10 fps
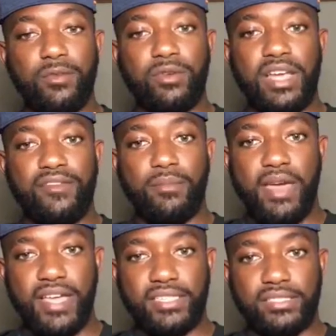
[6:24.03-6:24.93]
have
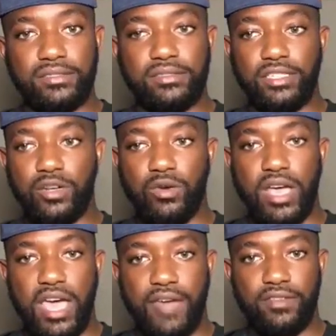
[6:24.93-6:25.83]
imagined,
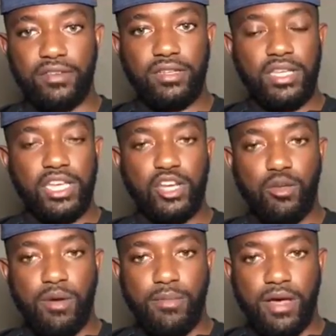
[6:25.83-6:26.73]
not having, my
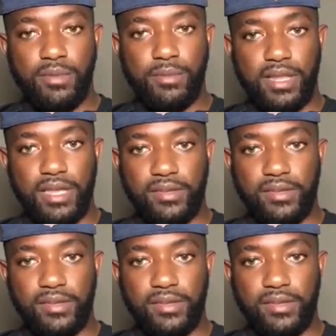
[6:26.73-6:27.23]
mom in my life.